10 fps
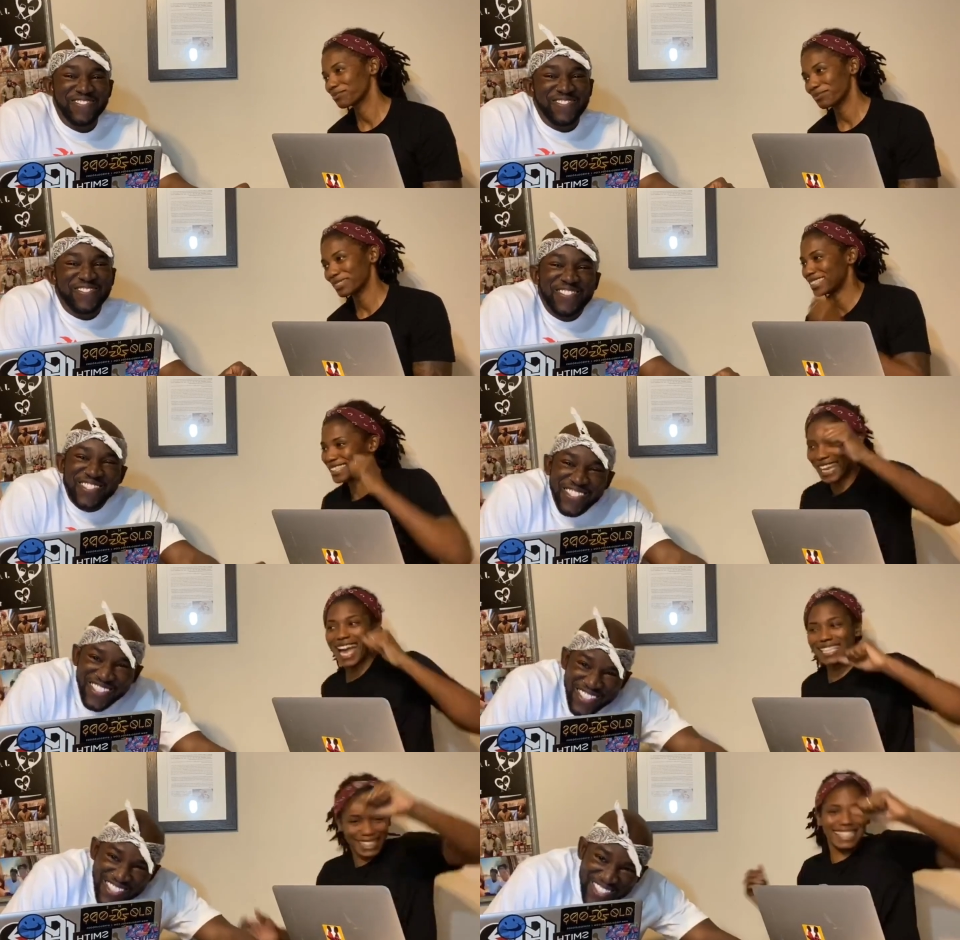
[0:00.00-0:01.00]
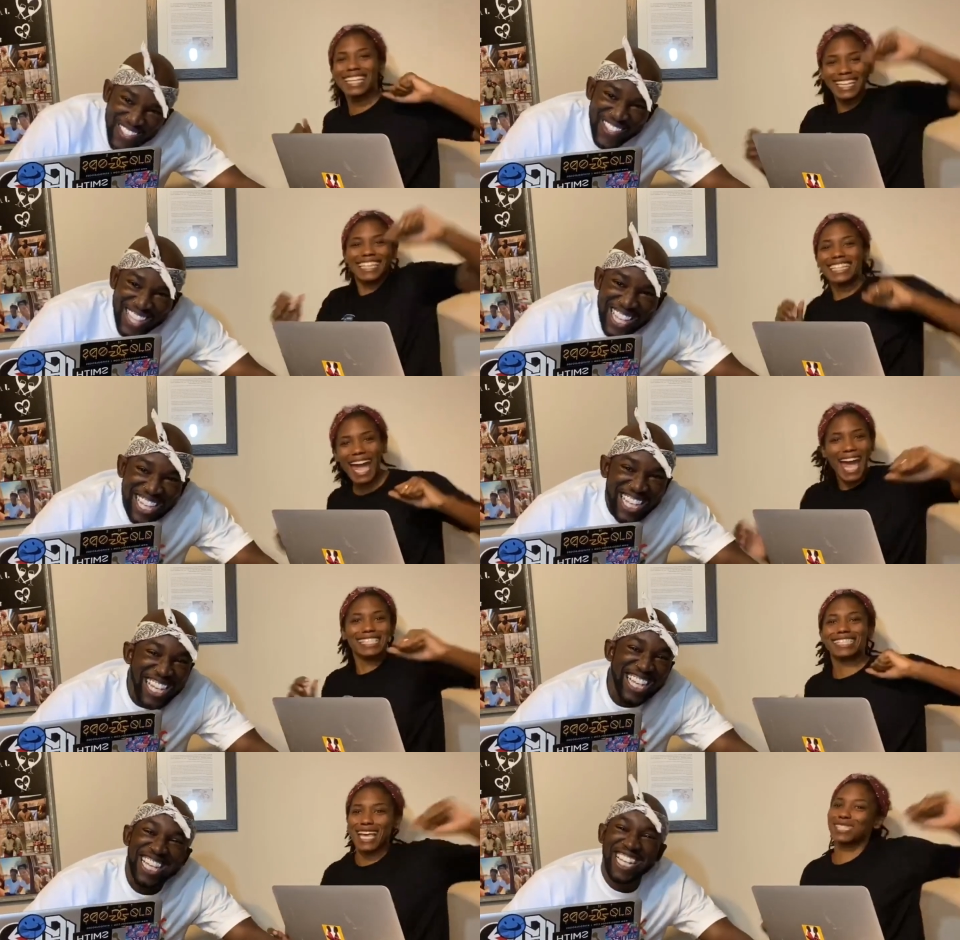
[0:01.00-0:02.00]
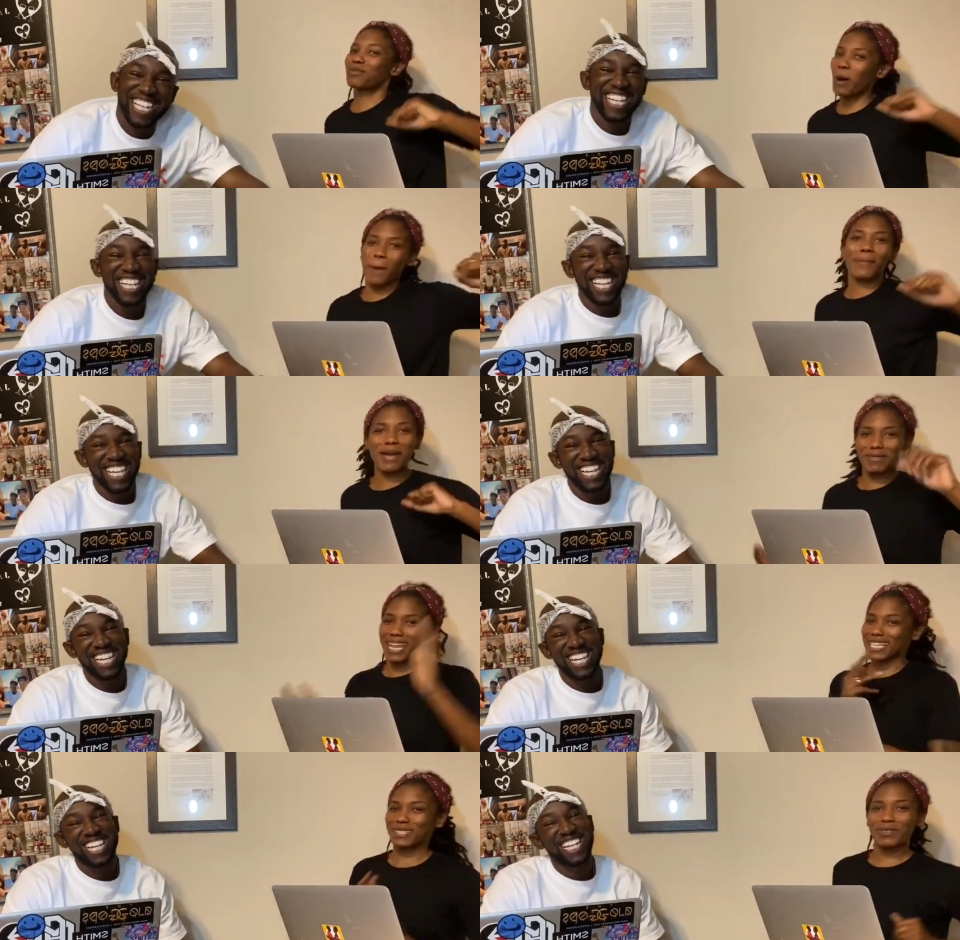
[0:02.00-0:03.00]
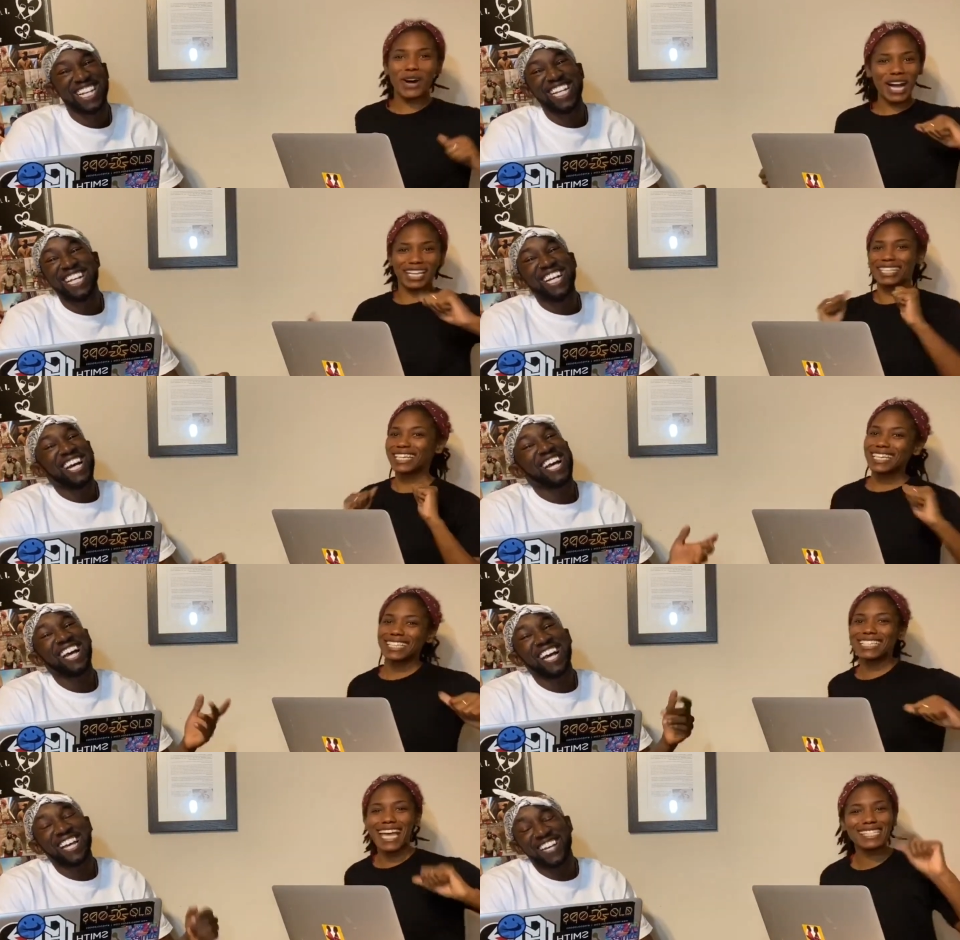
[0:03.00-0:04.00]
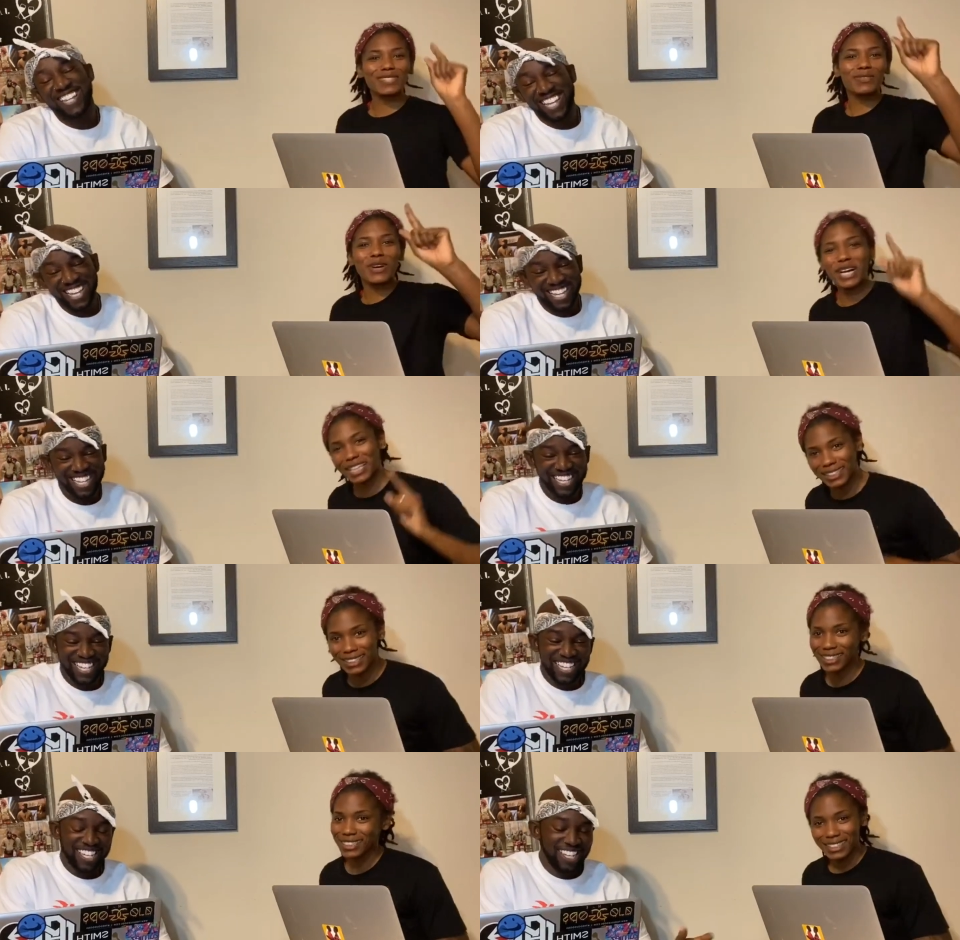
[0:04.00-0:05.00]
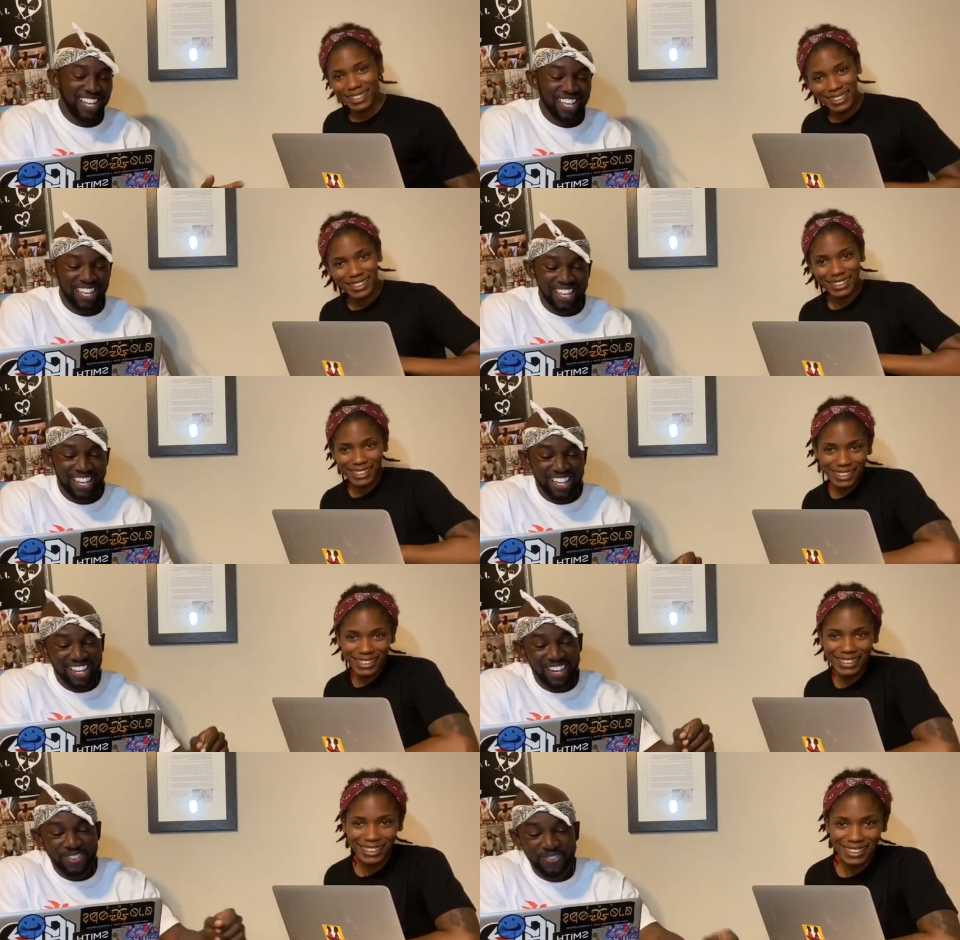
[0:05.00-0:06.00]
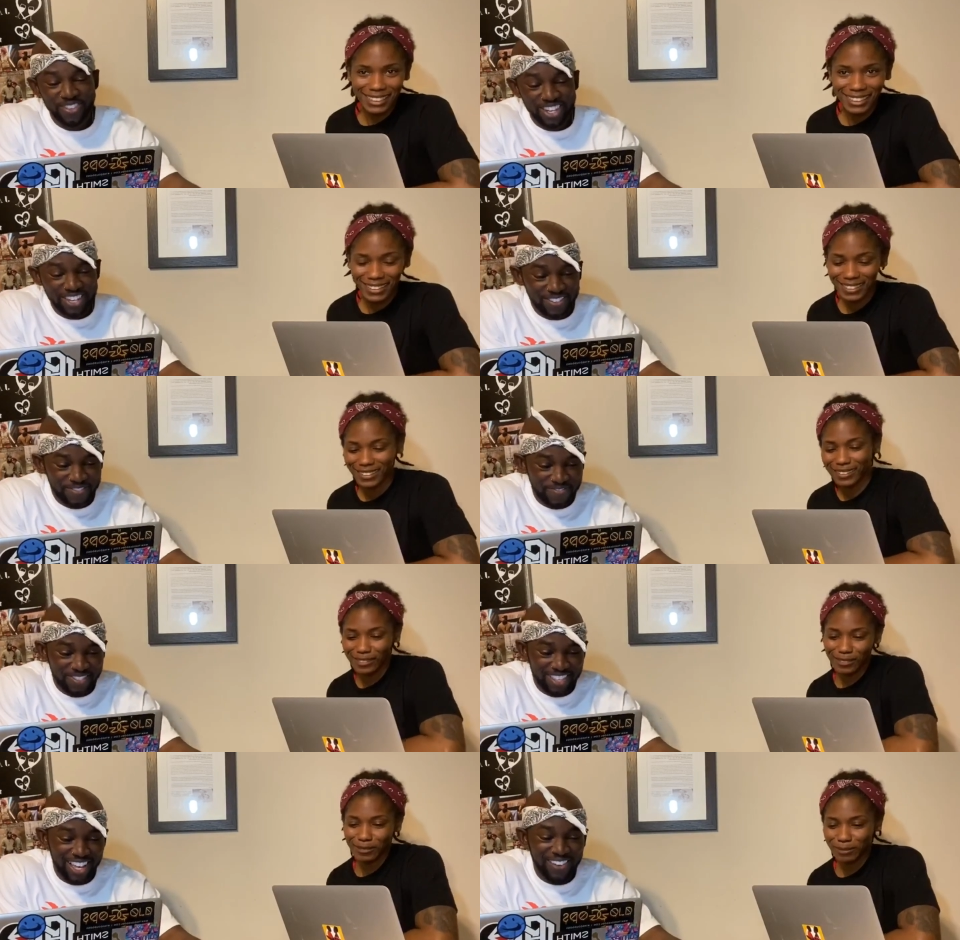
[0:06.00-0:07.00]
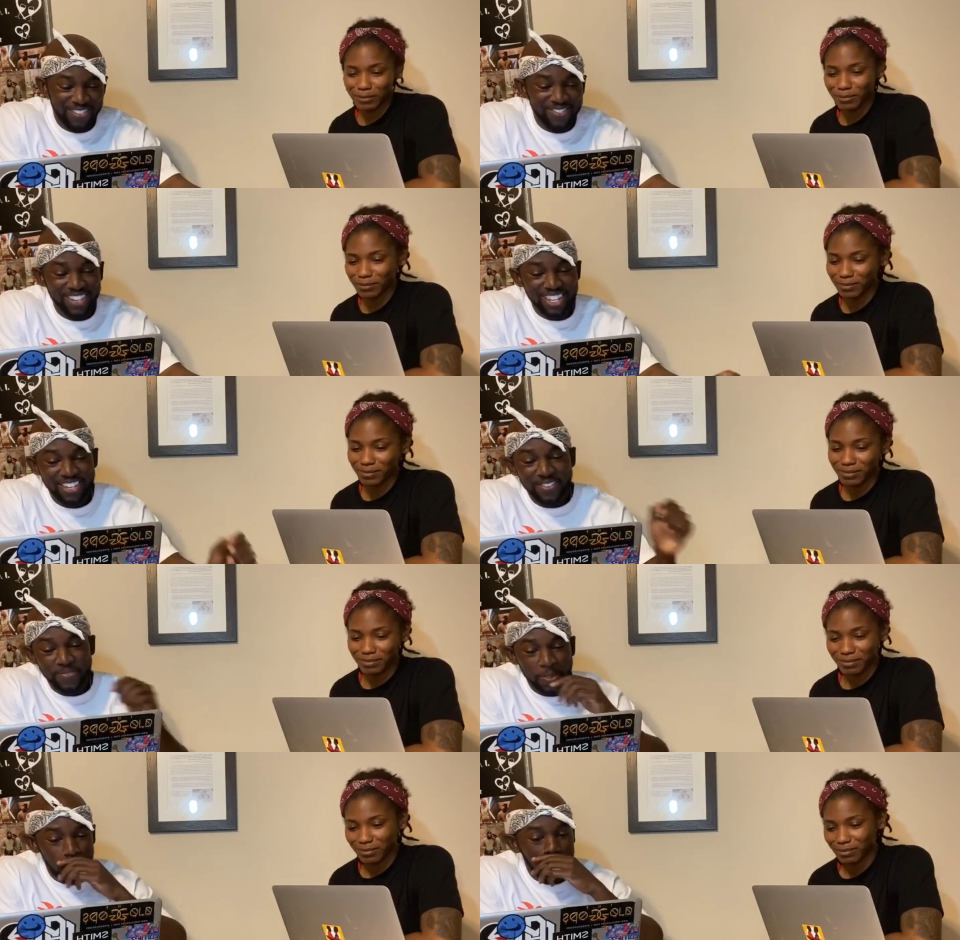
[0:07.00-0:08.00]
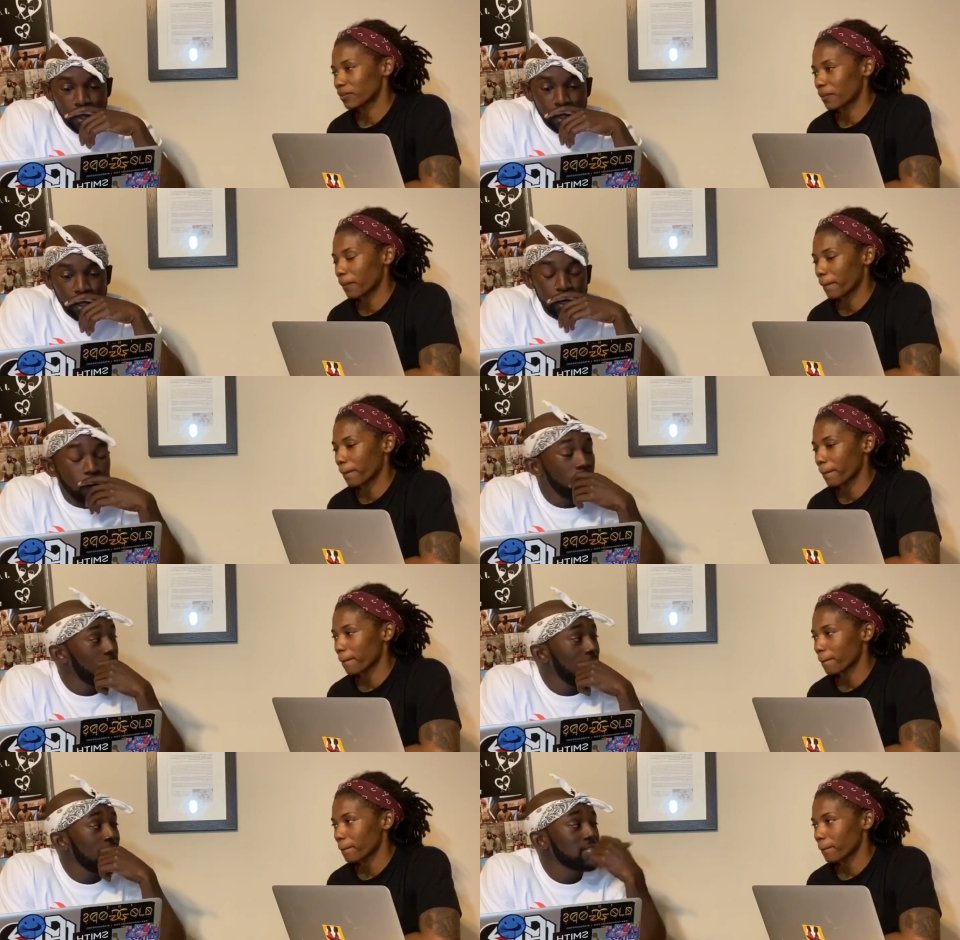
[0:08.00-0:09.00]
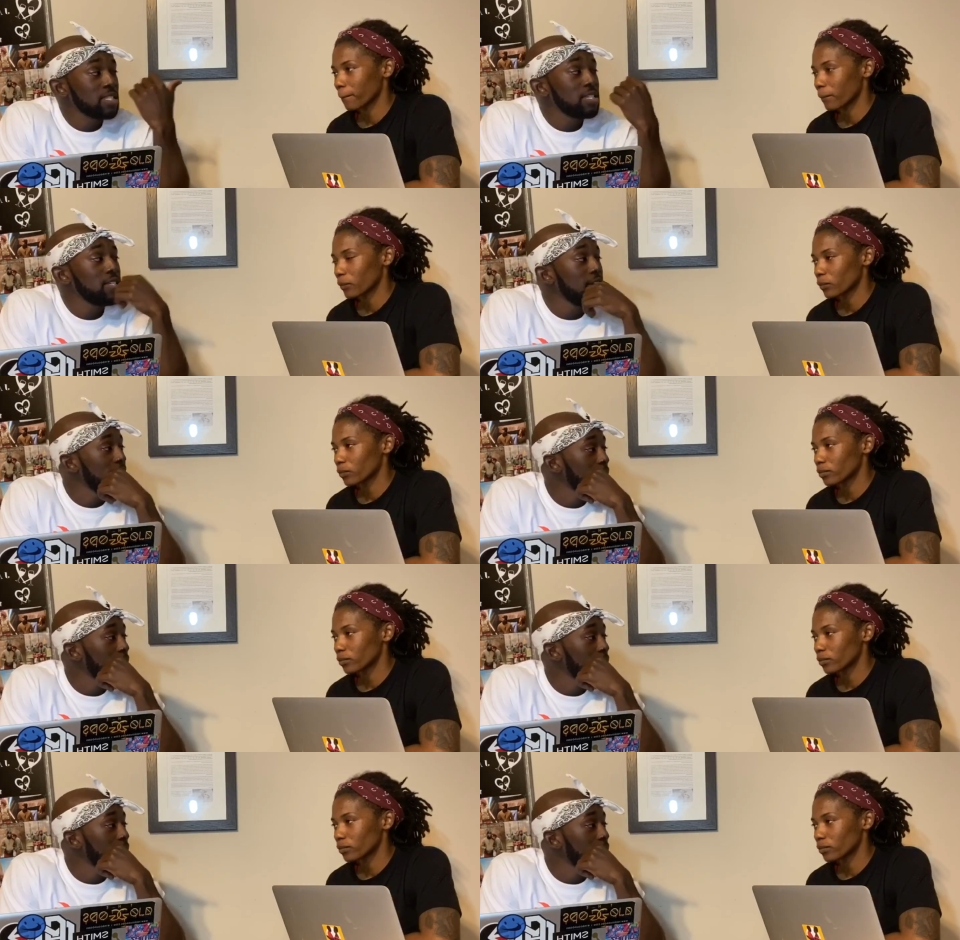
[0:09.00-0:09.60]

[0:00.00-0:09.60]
Speaker 1: Yes. Yes, that's one, baby. That's one. And that's I one.
Speaker 2: I get you that. That was funny. That was funny. You know, I accidentally handed my